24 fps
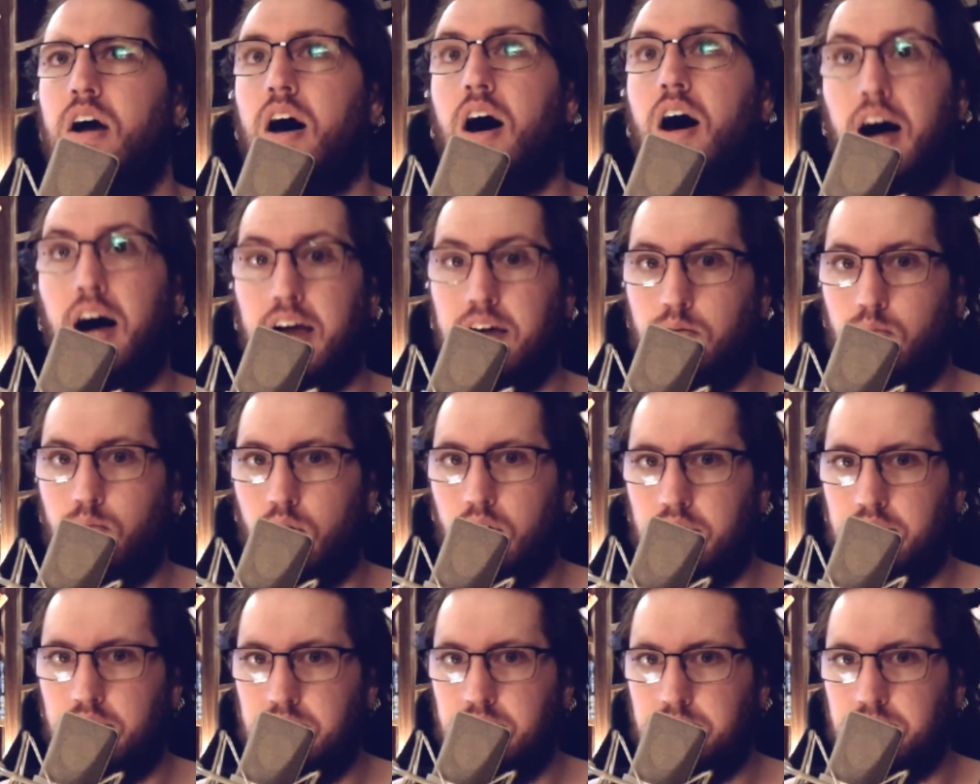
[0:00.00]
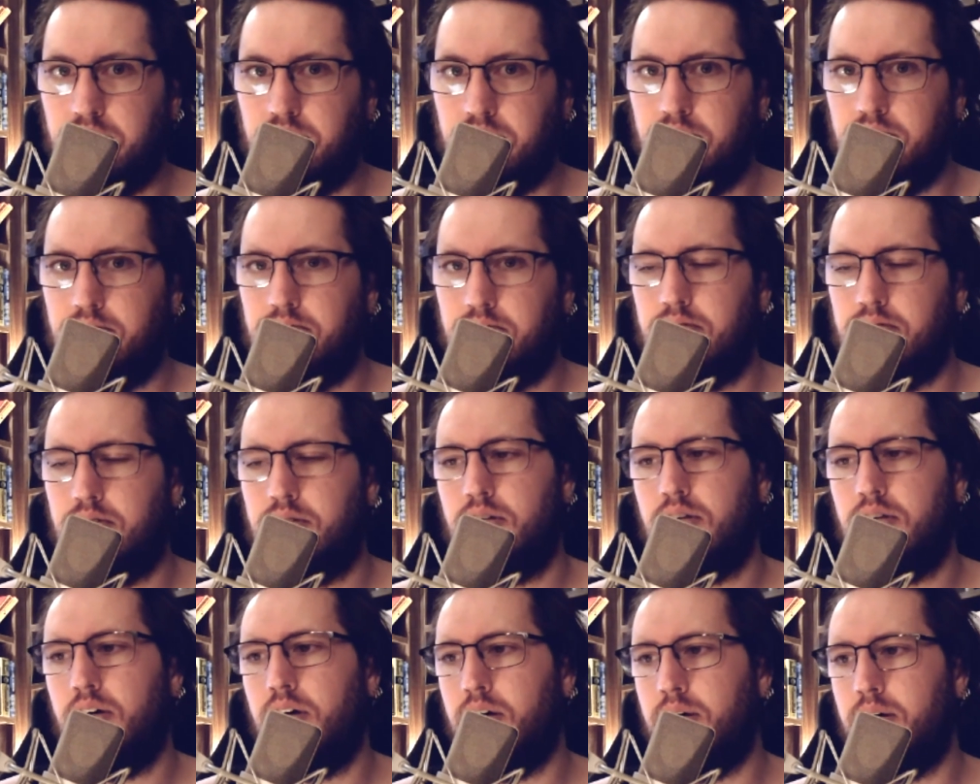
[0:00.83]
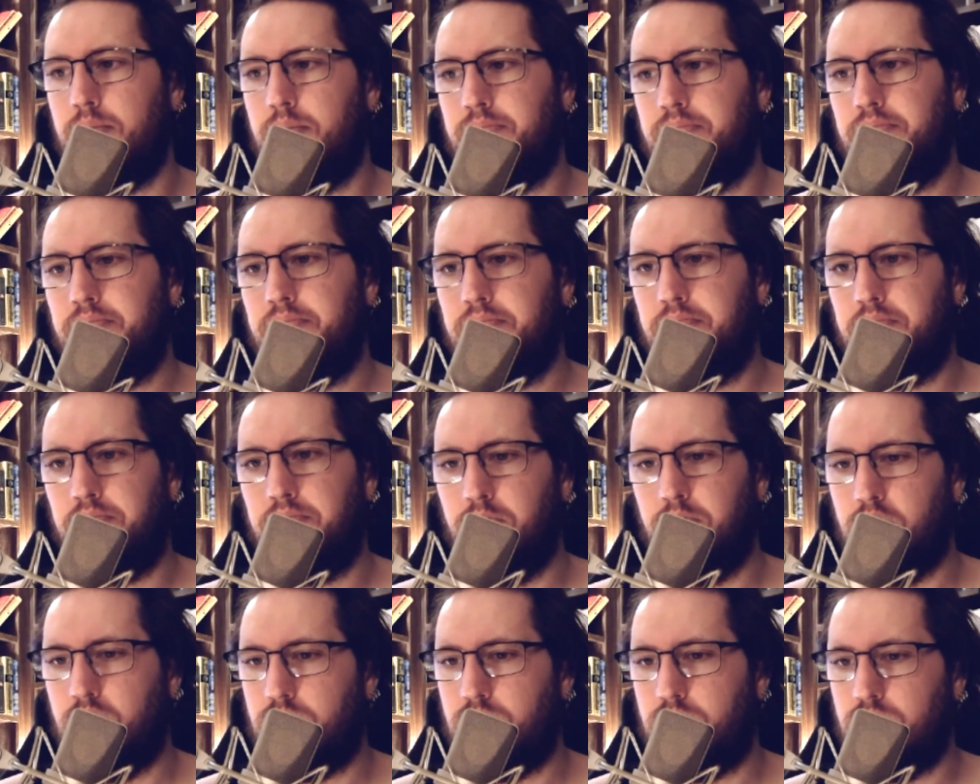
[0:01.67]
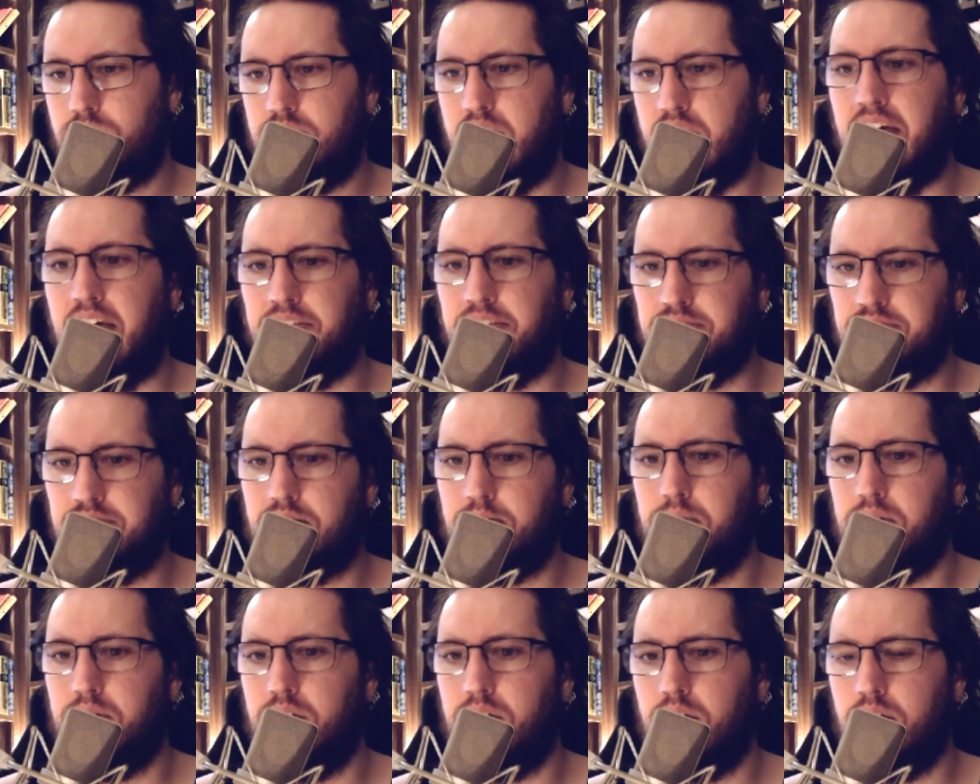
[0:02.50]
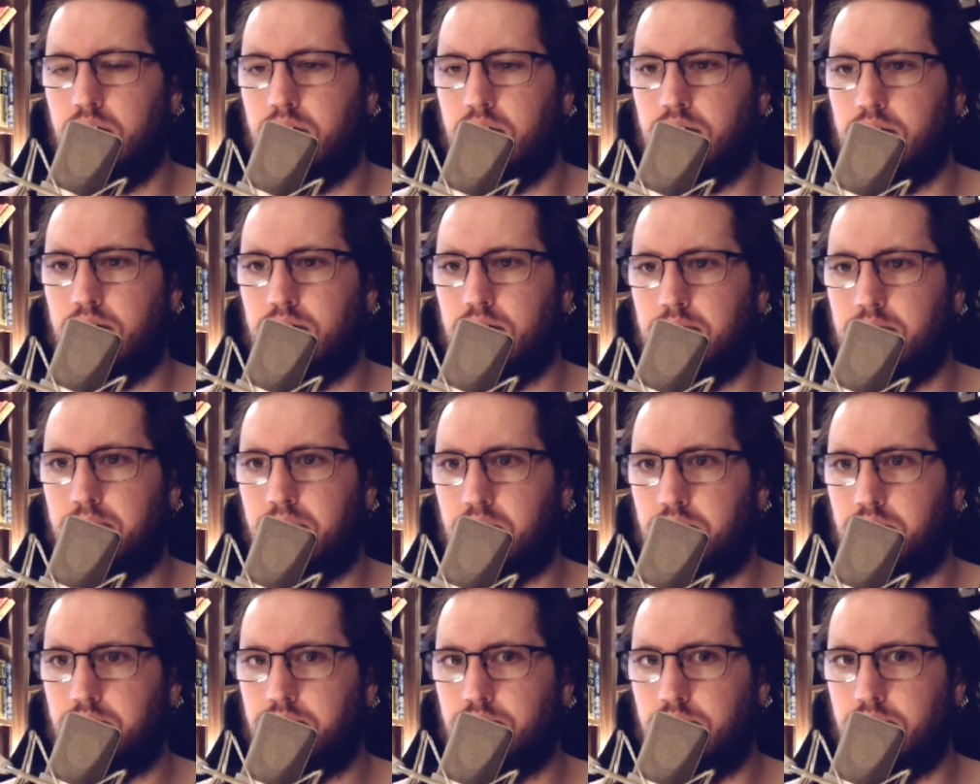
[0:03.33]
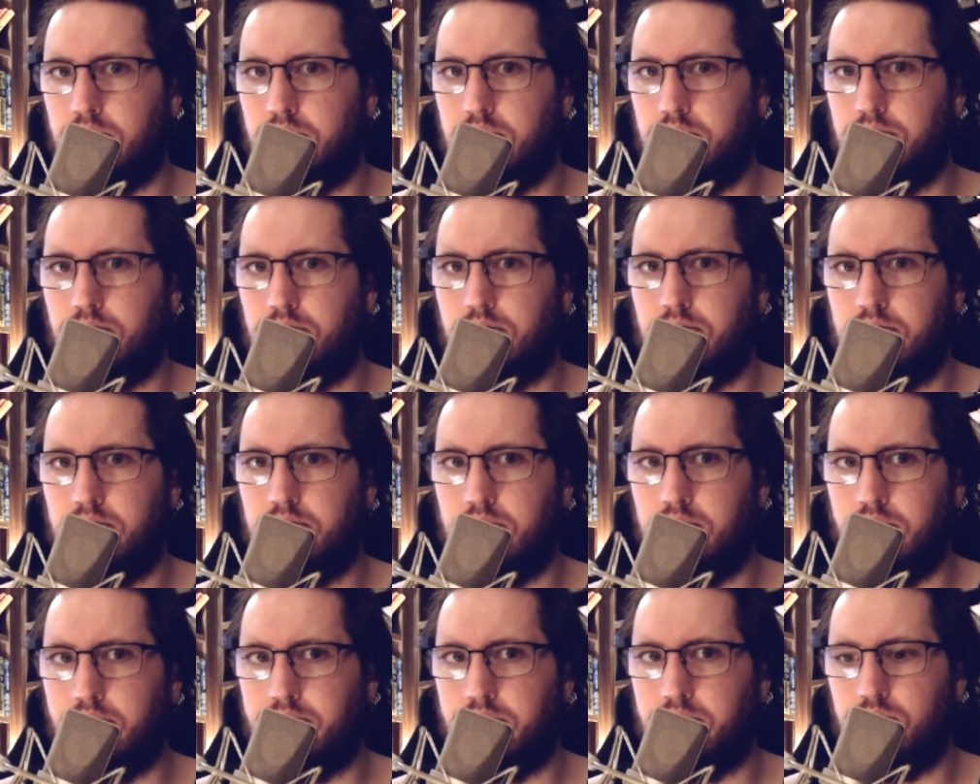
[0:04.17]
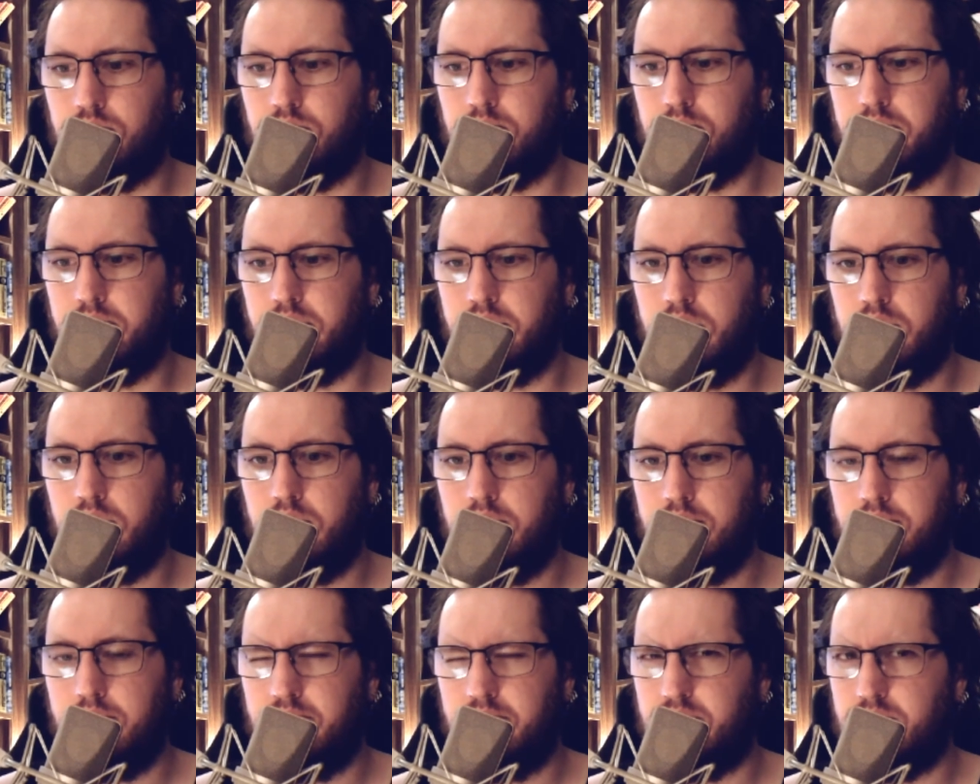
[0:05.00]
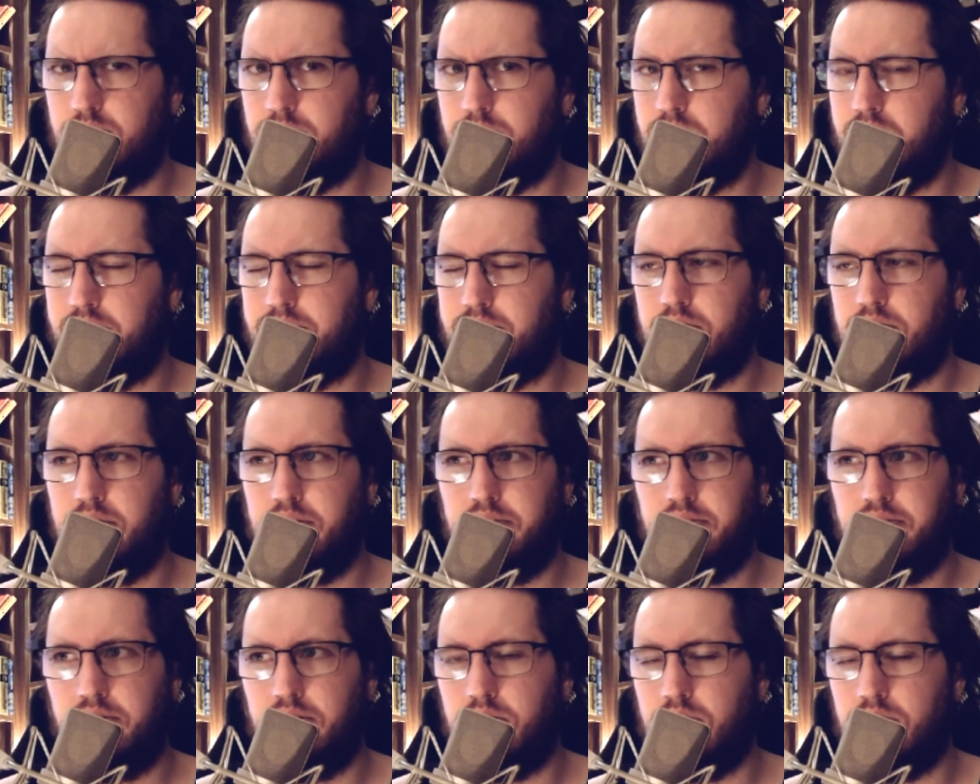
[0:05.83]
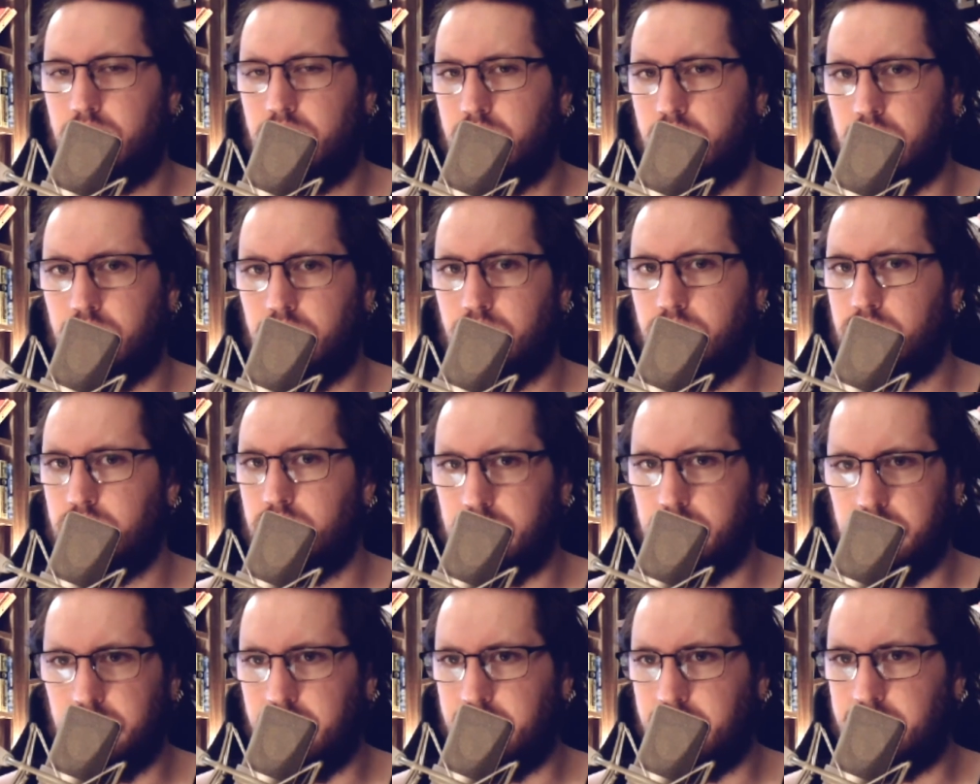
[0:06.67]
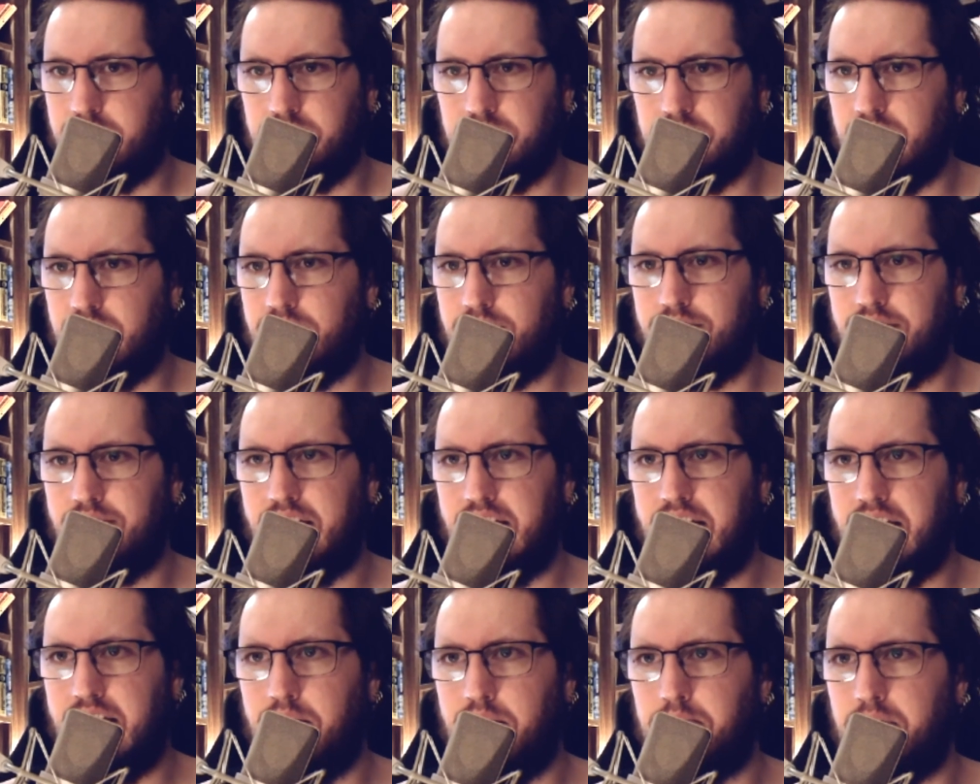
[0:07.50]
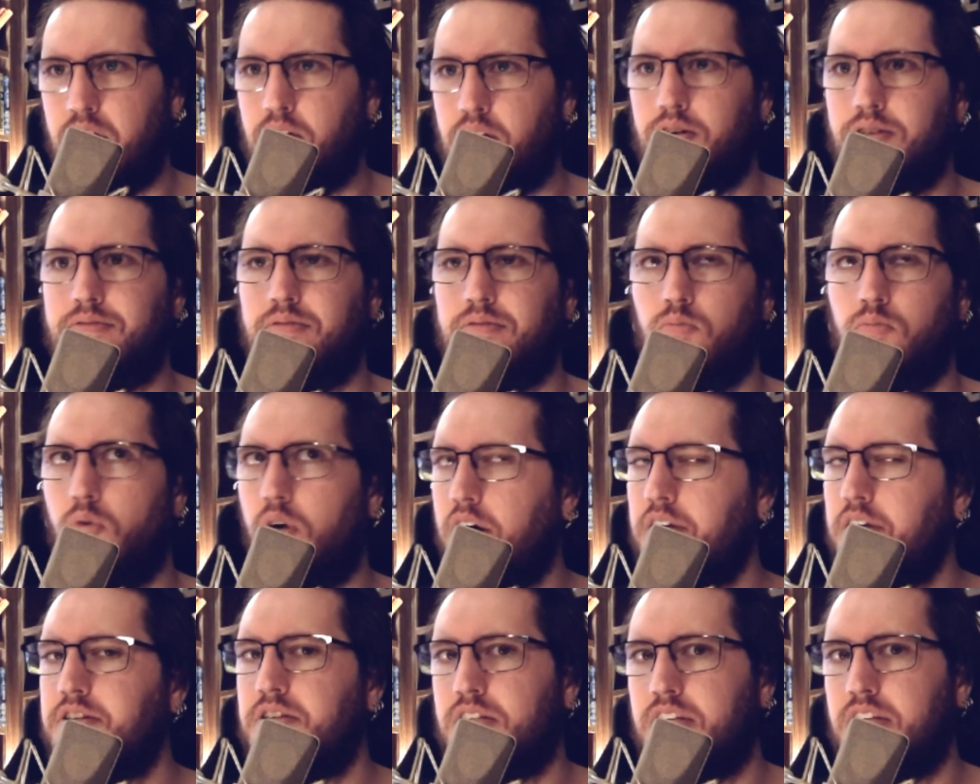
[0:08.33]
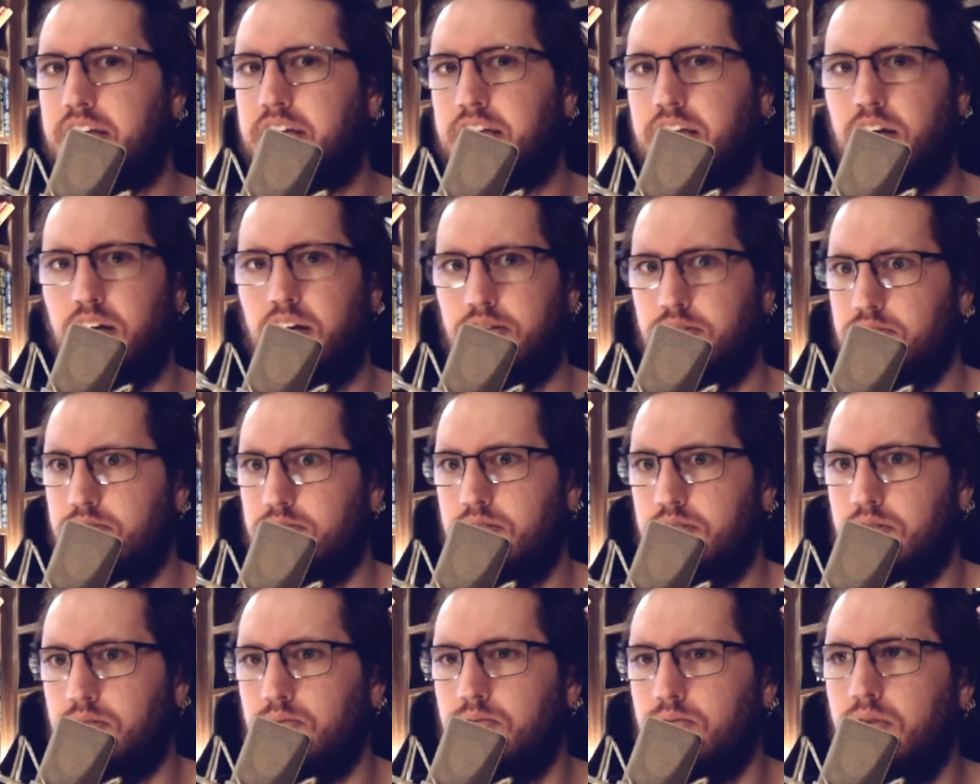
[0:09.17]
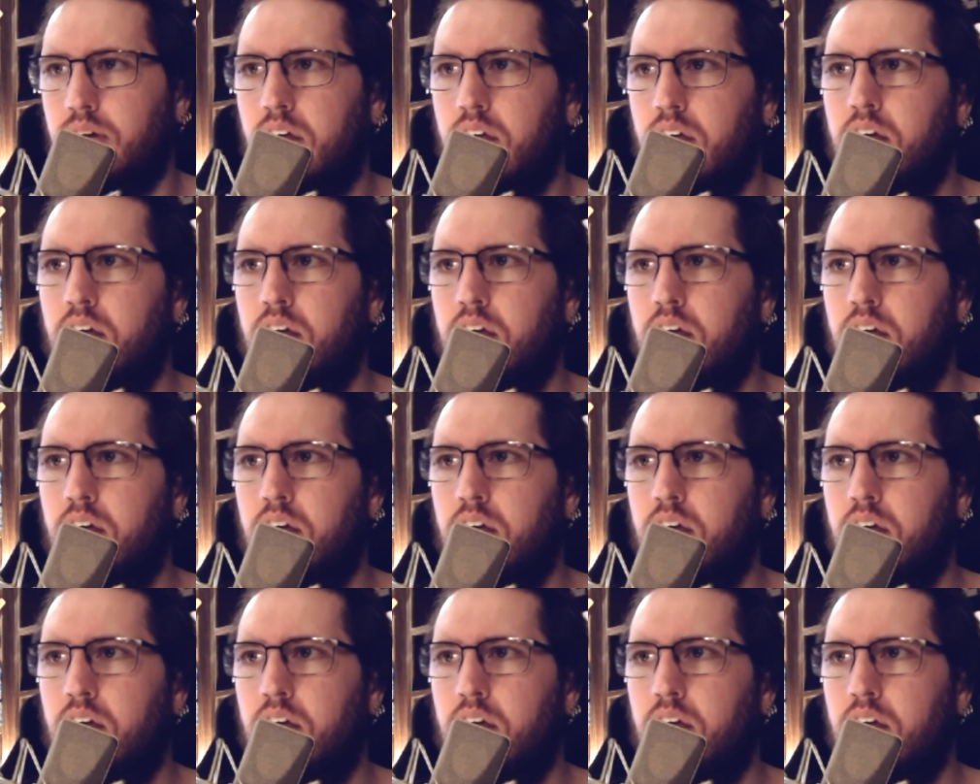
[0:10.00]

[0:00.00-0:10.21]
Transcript: I want them to, um, which tends to be a Marshall Silver Jubilee for whatever reason. I really like the sound of that amp. I don't even want to like it, I just do.